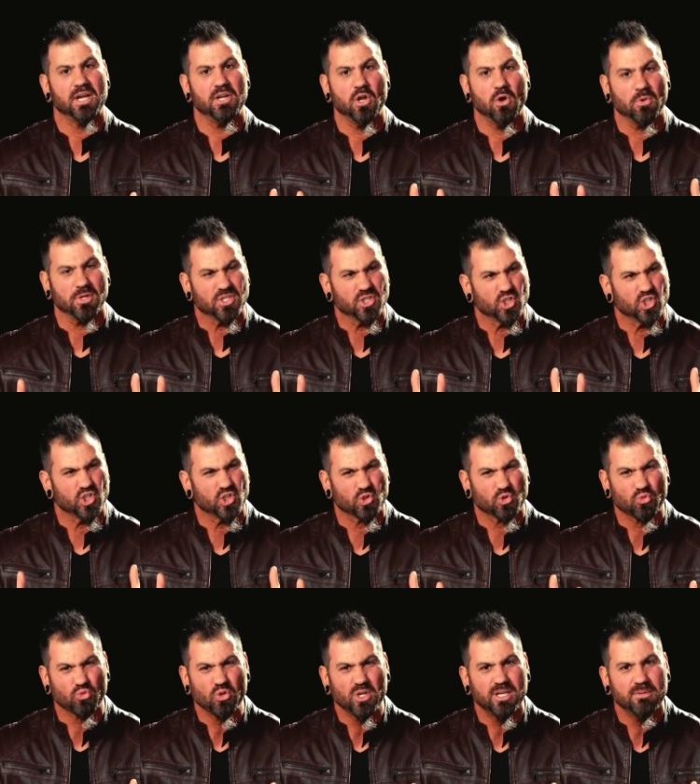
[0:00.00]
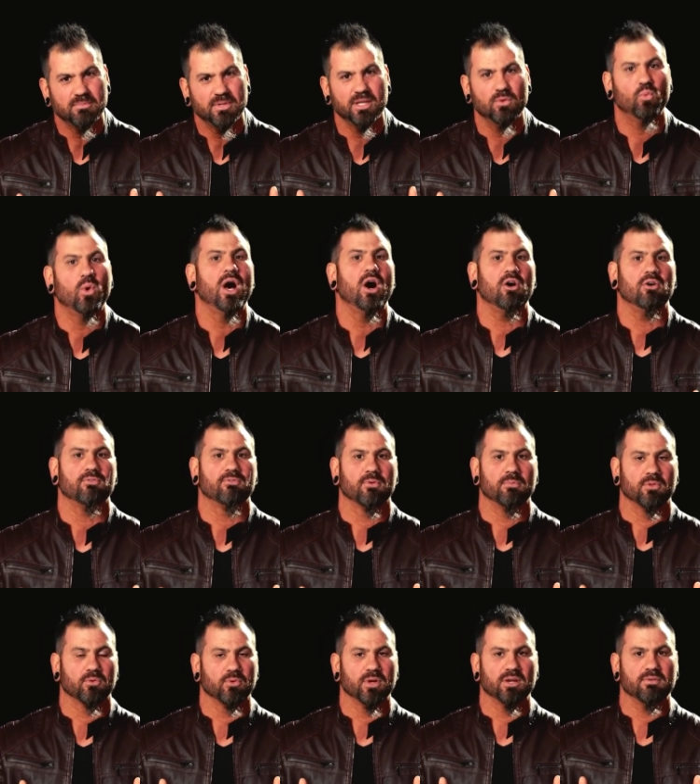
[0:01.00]
that I know extremely well
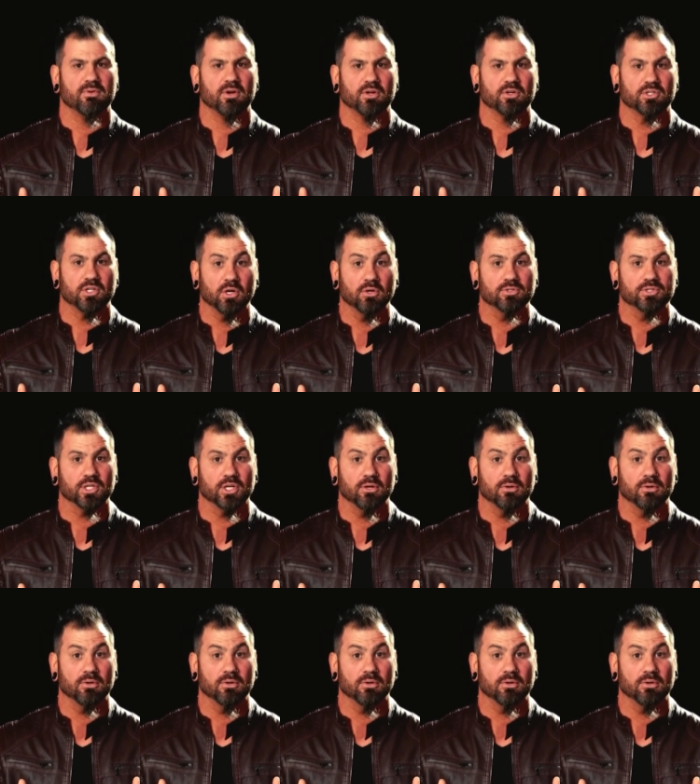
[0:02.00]
from the Ring of Honor dojo,